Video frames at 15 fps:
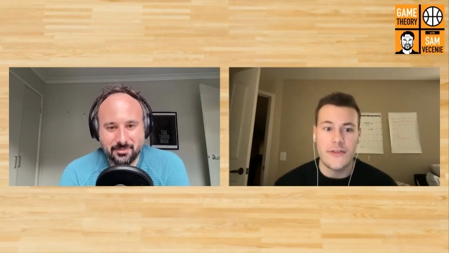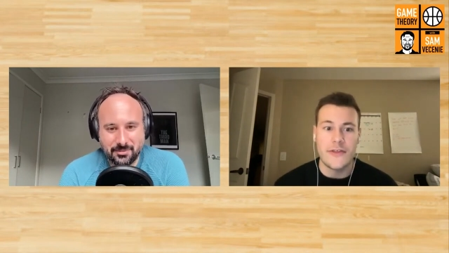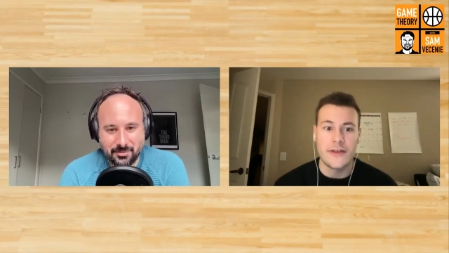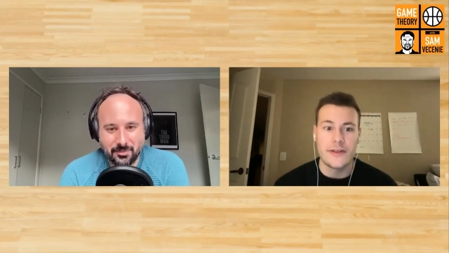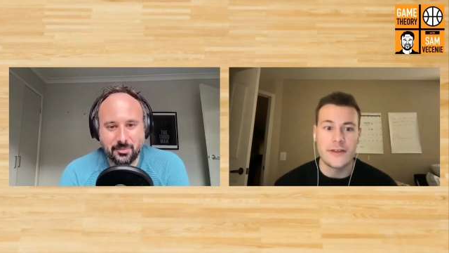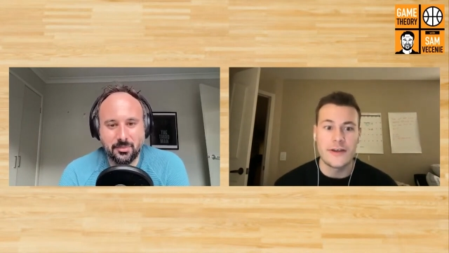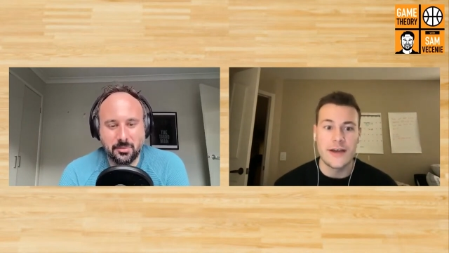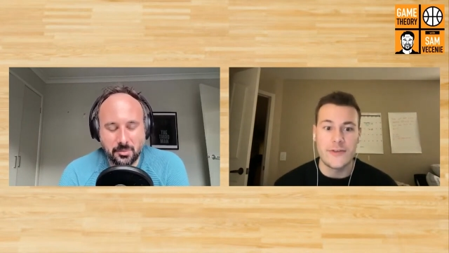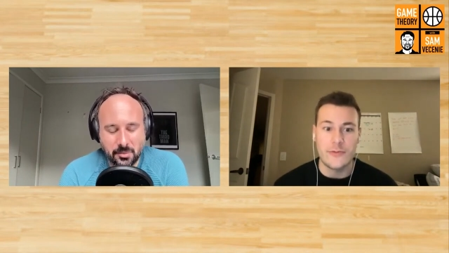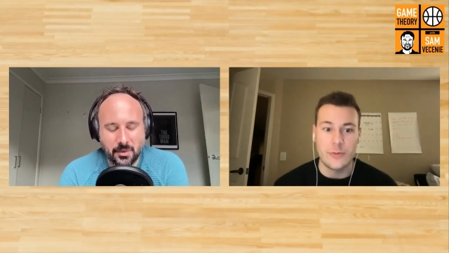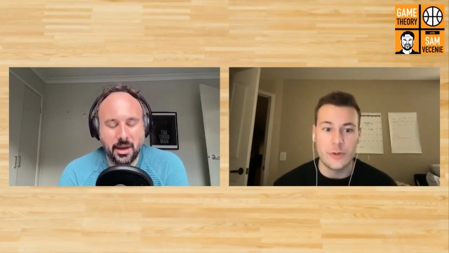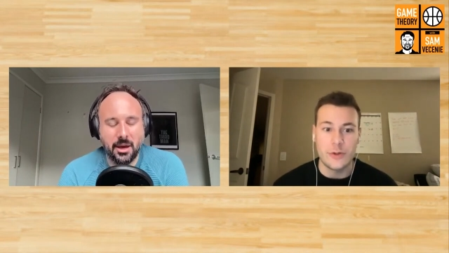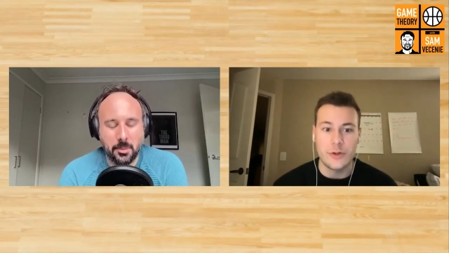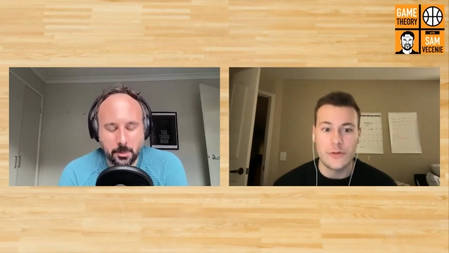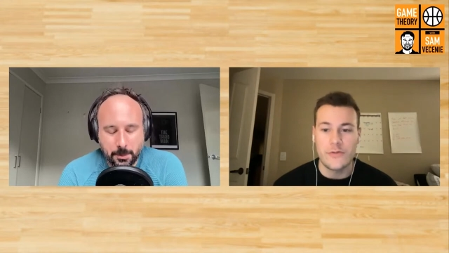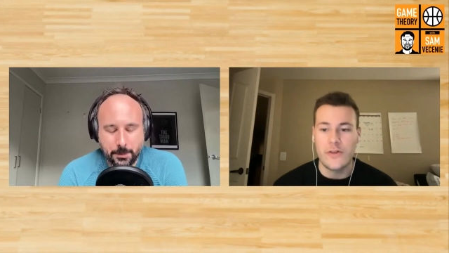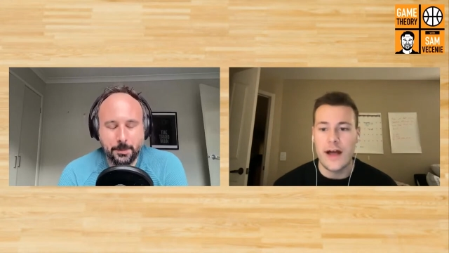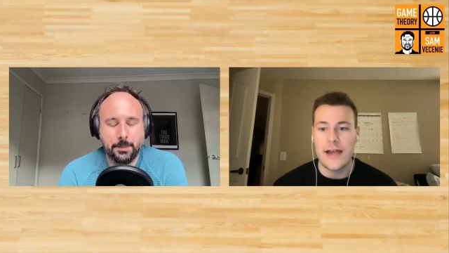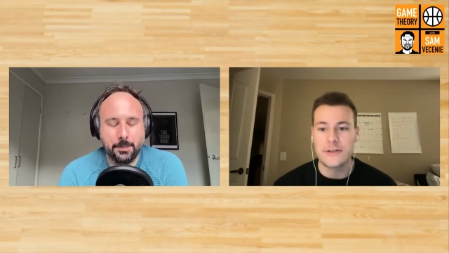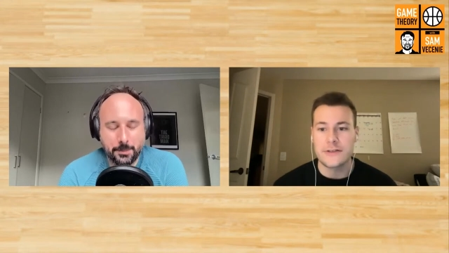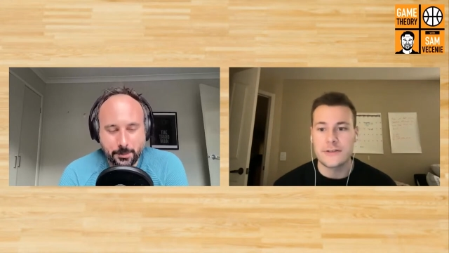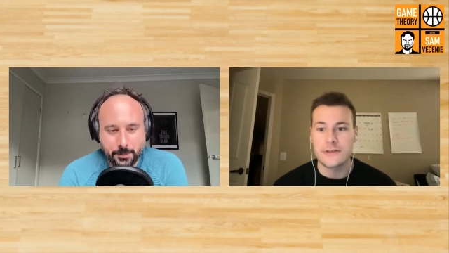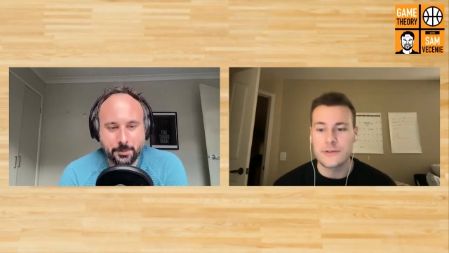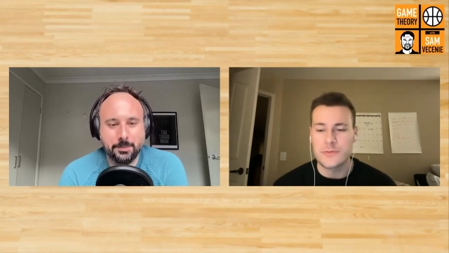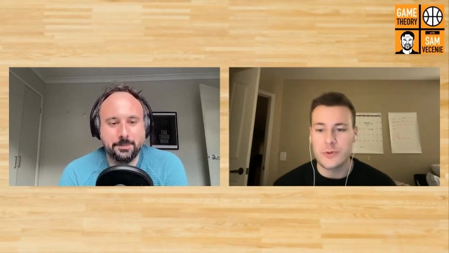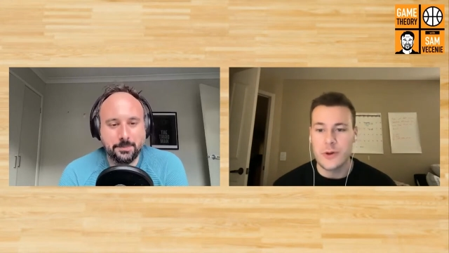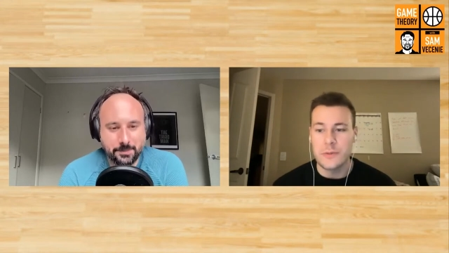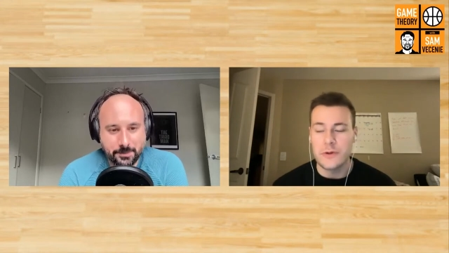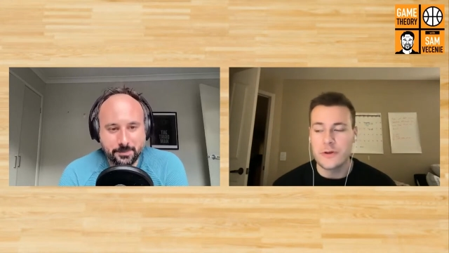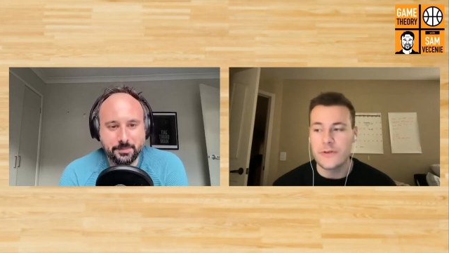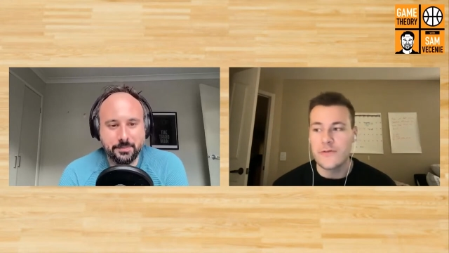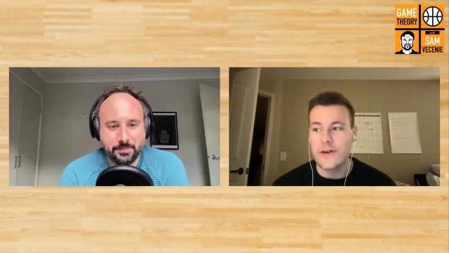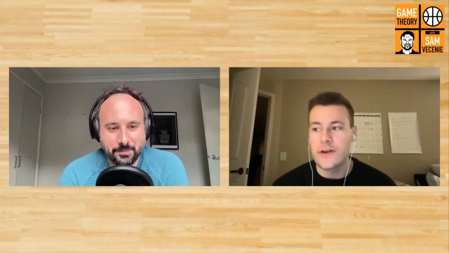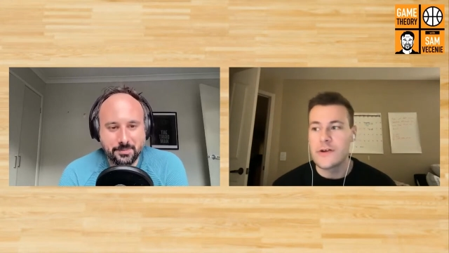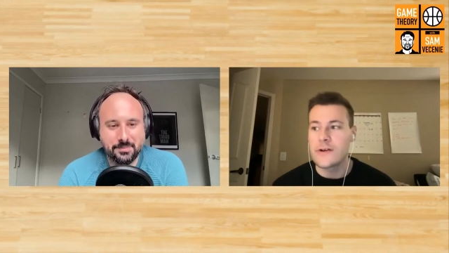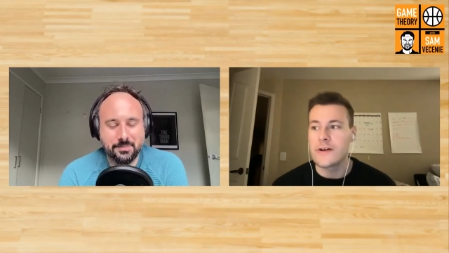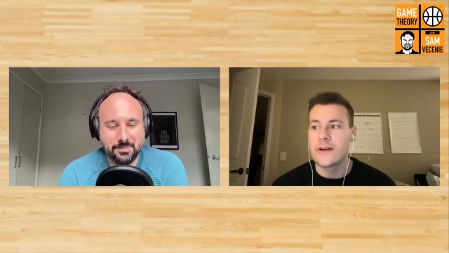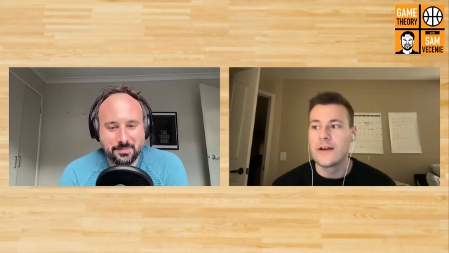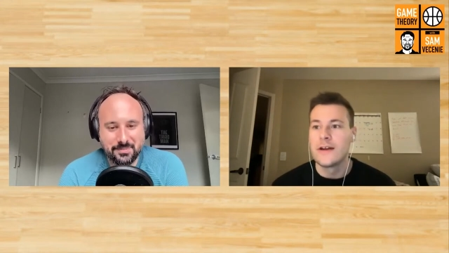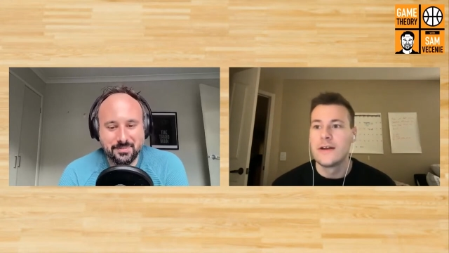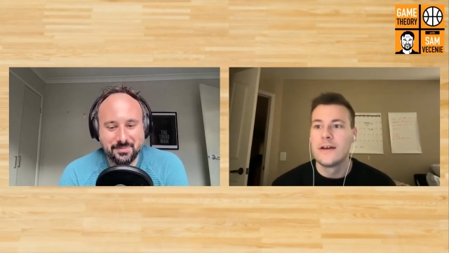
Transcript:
Speaker 1: I think he has really yeah. good flashes as a perimeter defender.